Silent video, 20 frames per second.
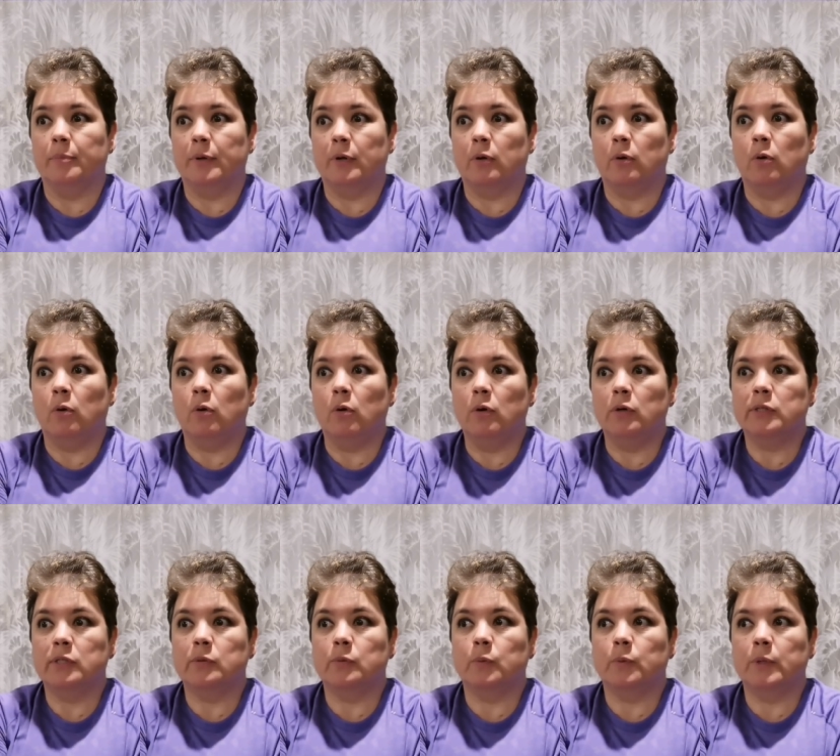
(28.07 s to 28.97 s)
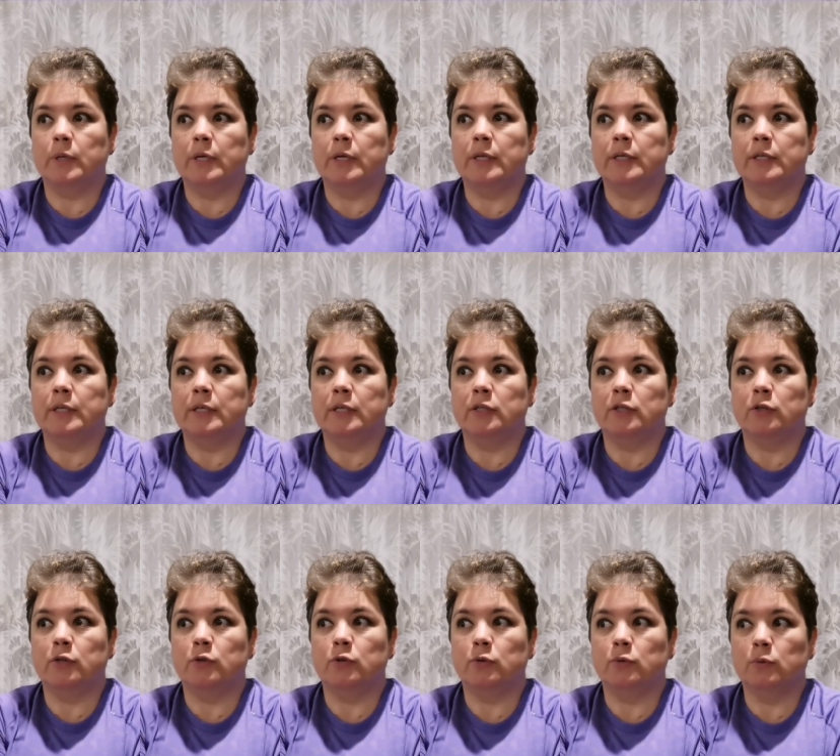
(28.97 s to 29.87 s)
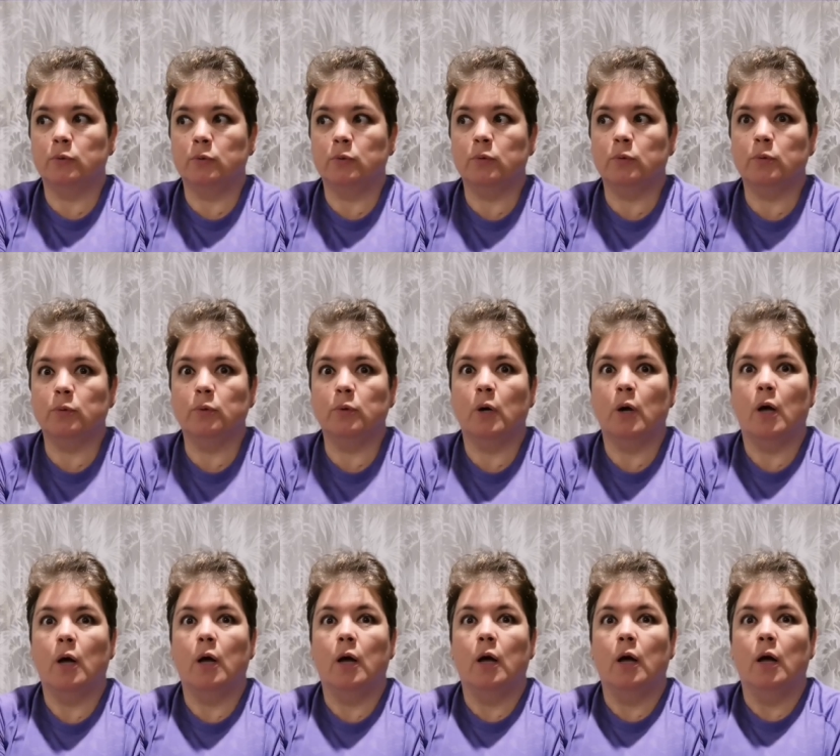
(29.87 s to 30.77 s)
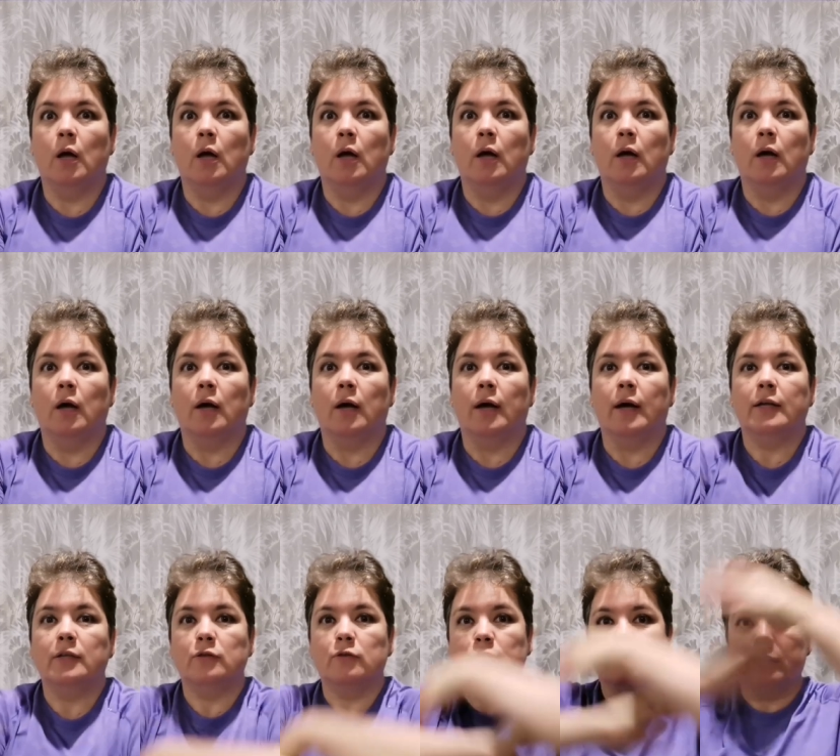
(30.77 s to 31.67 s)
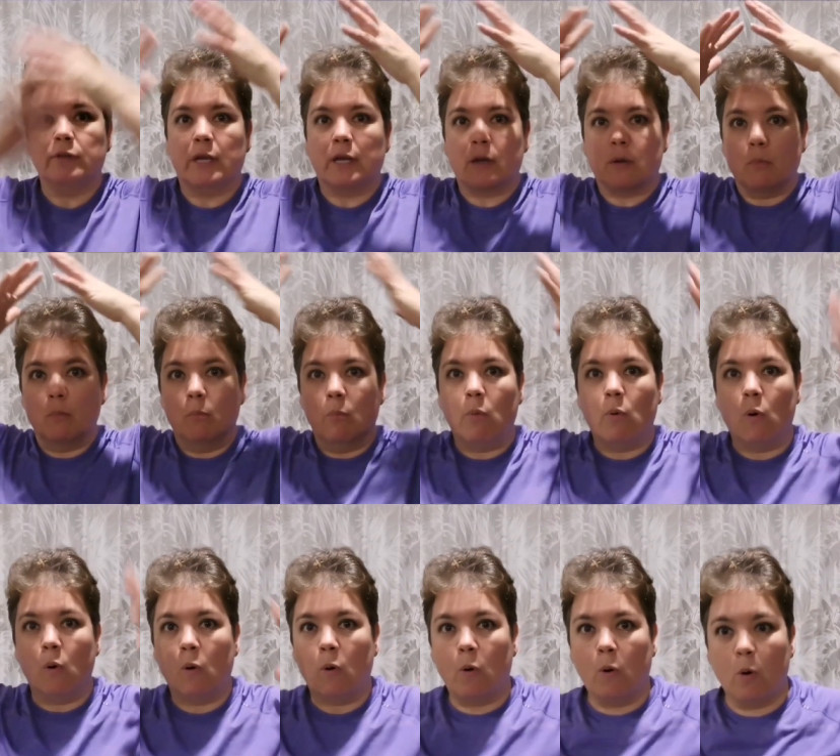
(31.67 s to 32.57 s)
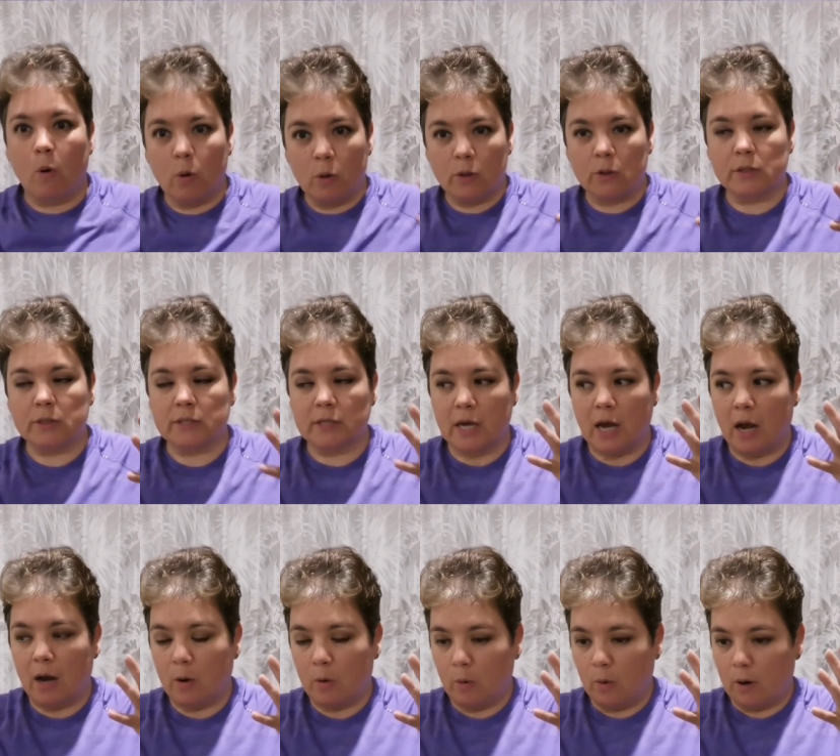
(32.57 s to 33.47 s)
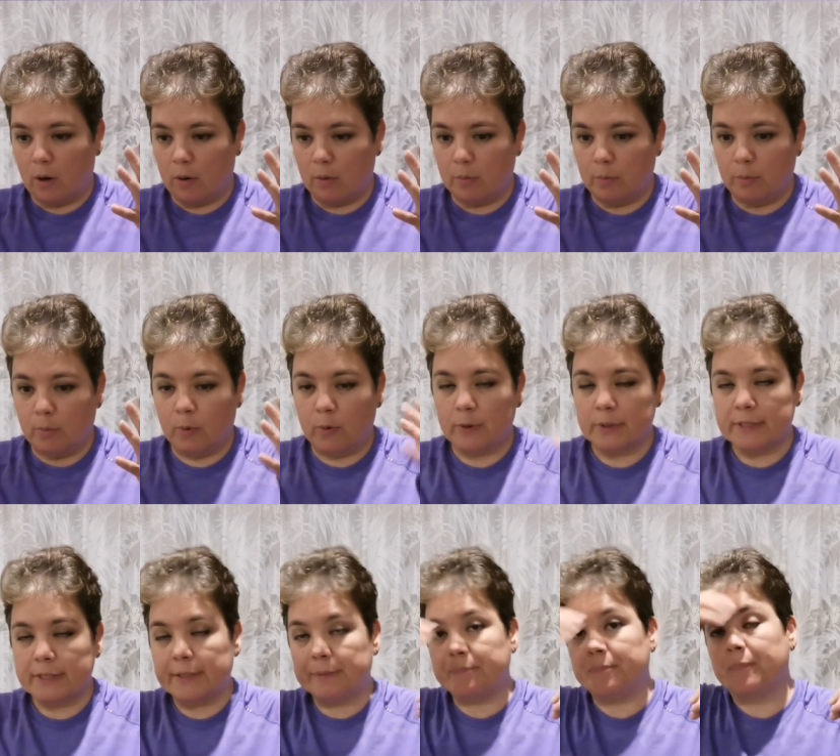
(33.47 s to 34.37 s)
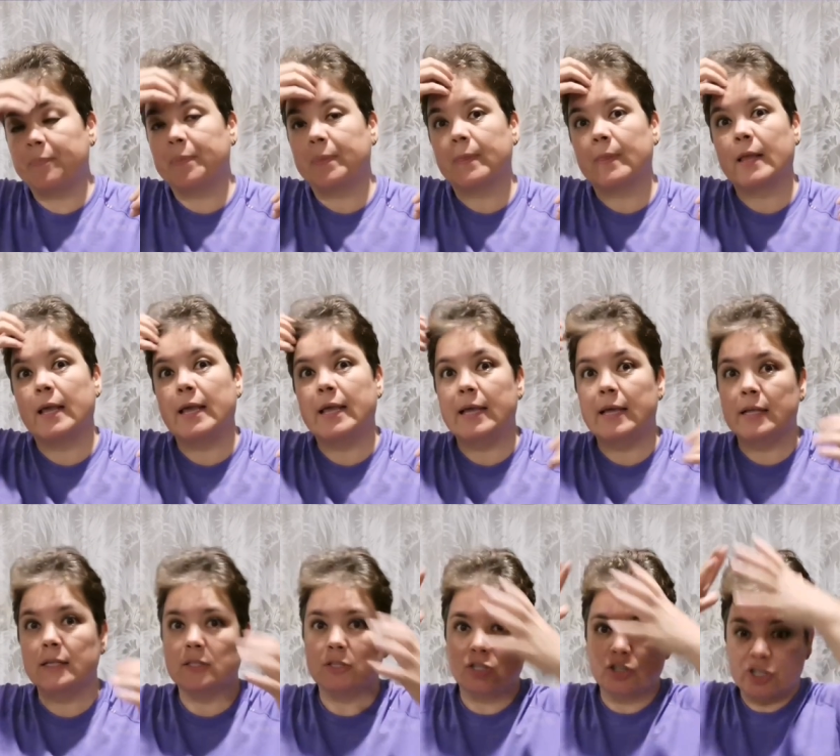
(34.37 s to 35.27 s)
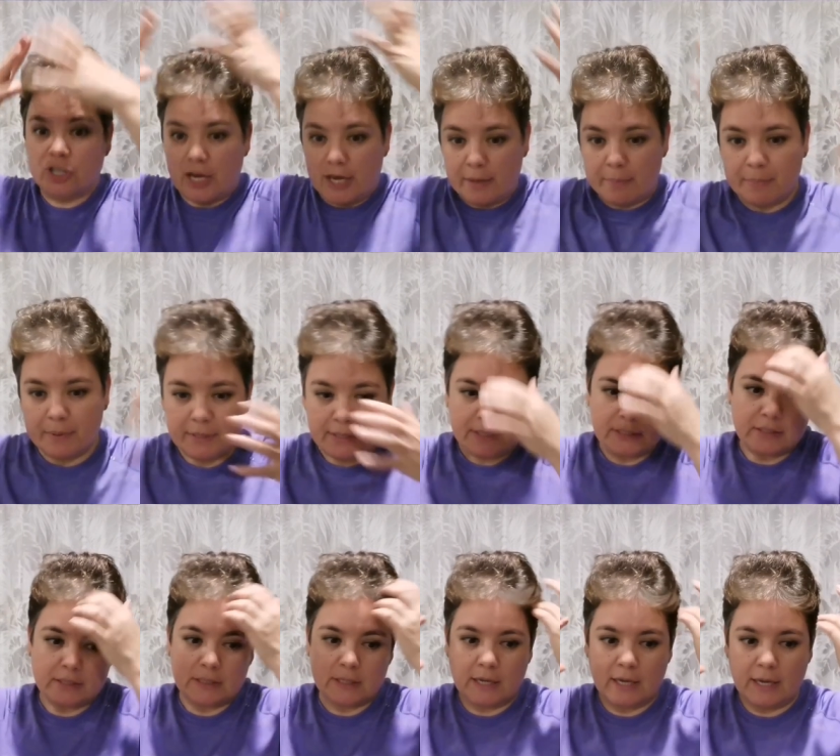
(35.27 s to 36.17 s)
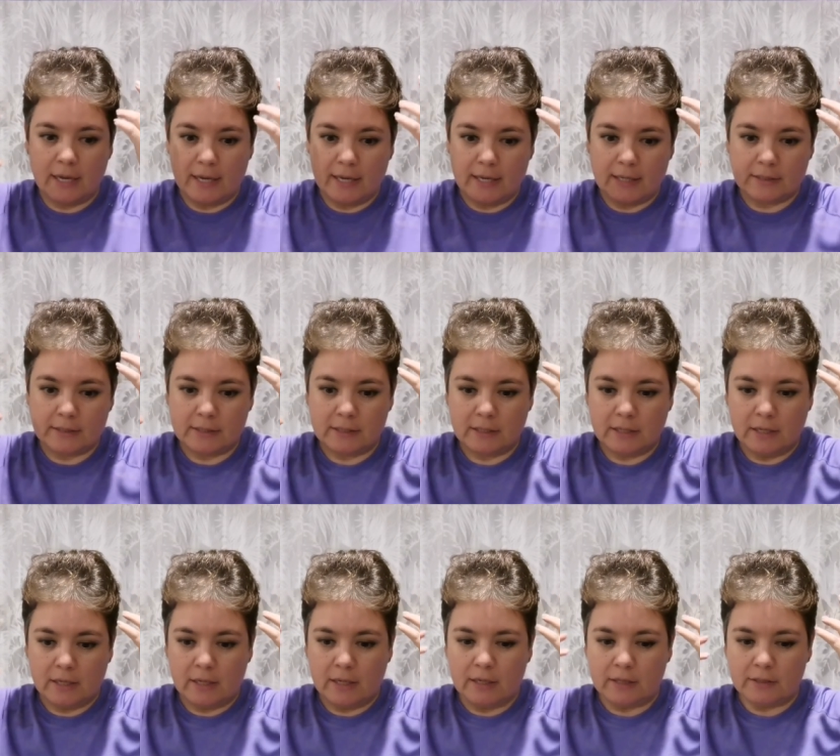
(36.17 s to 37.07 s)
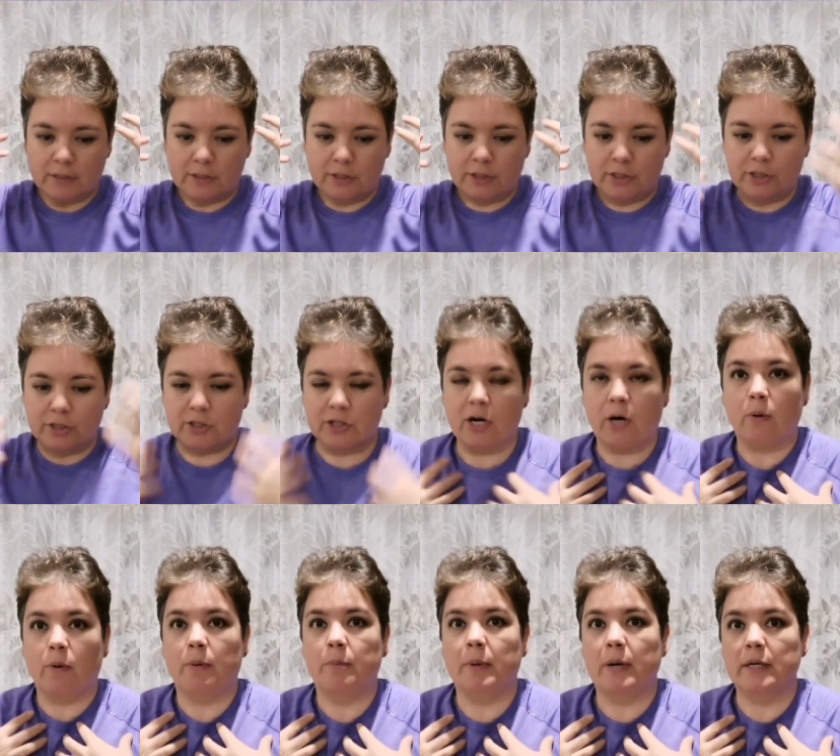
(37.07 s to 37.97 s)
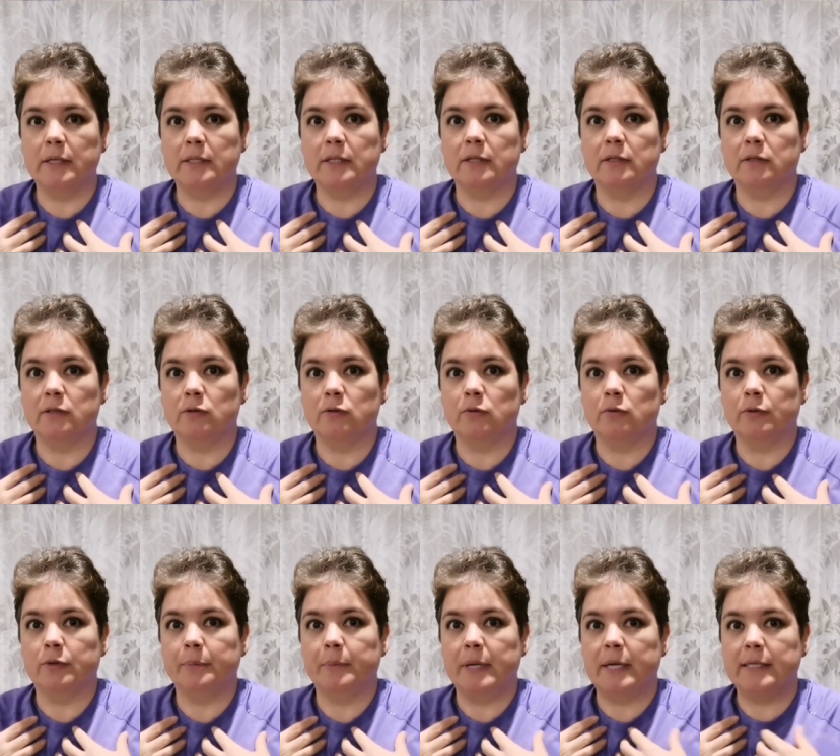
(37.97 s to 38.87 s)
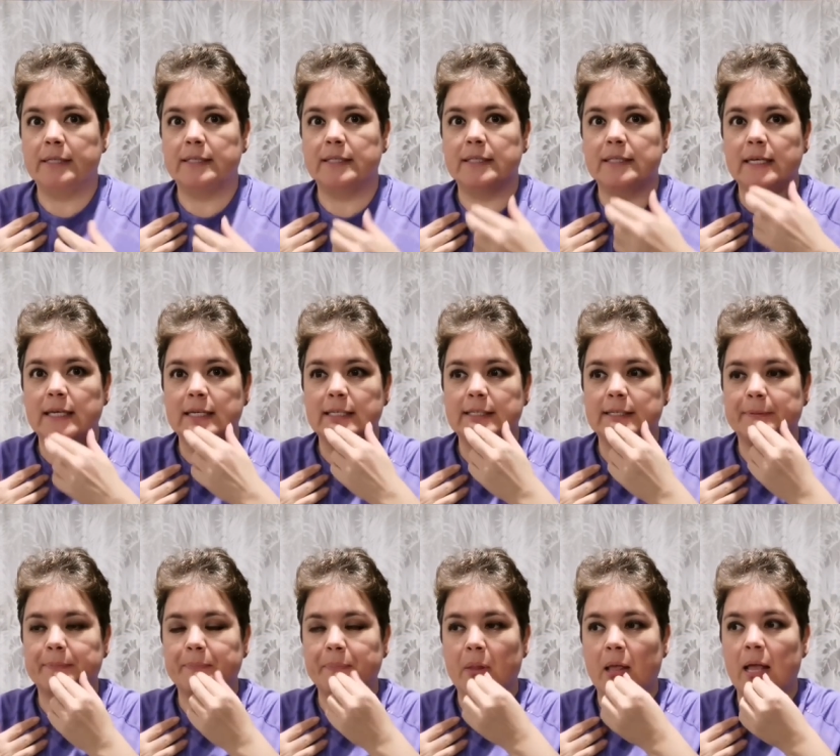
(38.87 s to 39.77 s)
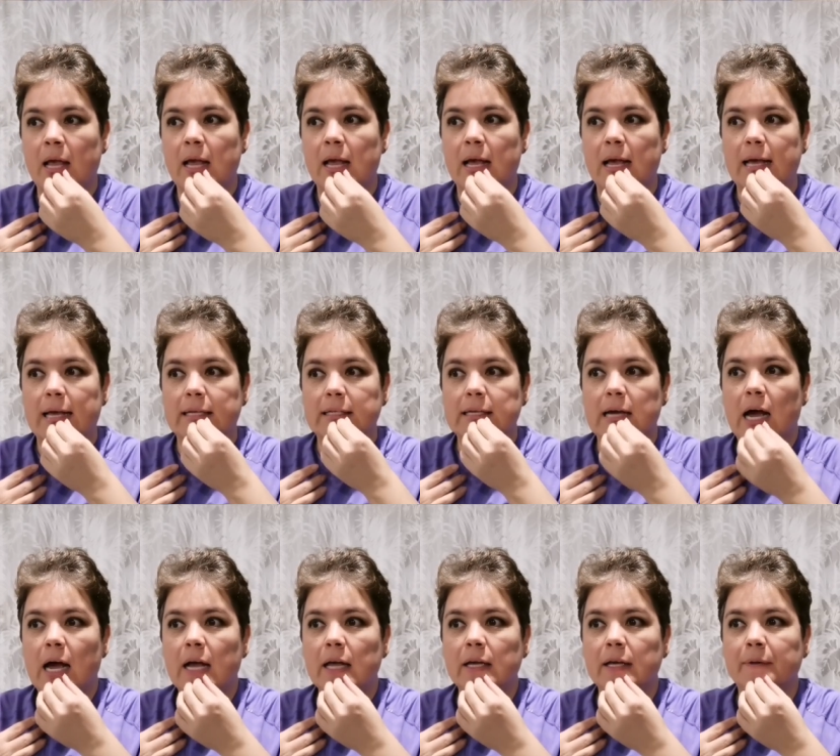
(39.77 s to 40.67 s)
because we need to kind of like mold our body and shape it and teach our muscles to remain steady. And